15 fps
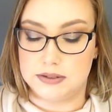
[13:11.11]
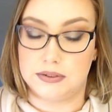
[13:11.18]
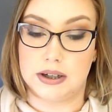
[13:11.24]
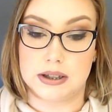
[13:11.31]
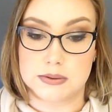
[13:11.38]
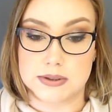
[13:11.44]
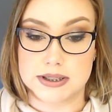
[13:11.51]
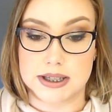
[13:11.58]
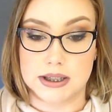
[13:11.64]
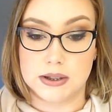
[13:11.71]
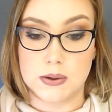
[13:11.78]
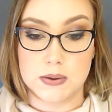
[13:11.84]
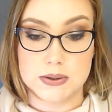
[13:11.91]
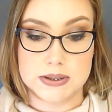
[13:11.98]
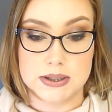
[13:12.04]
If you guys want to see
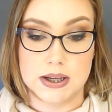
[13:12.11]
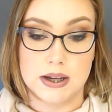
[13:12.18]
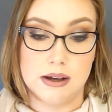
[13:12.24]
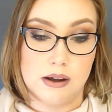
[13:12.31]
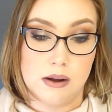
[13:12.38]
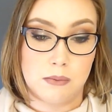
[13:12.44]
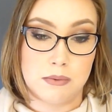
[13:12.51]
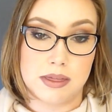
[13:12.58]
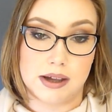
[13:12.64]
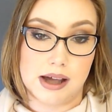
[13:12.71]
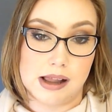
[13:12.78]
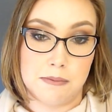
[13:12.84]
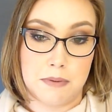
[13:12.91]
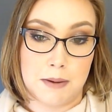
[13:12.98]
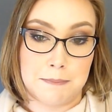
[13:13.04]
looks with the
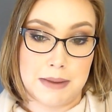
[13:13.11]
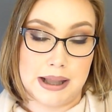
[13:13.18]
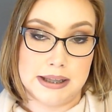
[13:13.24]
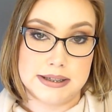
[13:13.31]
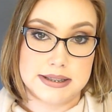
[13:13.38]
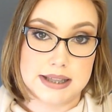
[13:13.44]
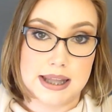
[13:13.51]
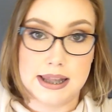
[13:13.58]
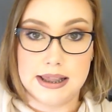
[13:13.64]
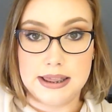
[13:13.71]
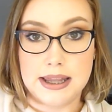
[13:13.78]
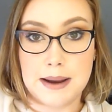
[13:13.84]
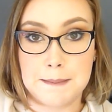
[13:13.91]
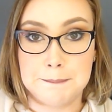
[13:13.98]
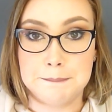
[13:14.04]
ColourPop palettes,
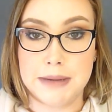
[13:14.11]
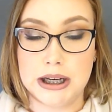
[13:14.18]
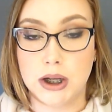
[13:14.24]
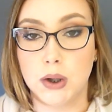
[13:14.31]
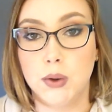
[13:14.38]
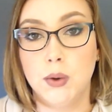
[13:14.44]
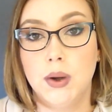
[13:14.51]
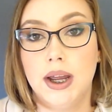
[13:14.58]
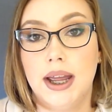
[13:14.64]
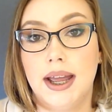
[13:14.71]
let me know.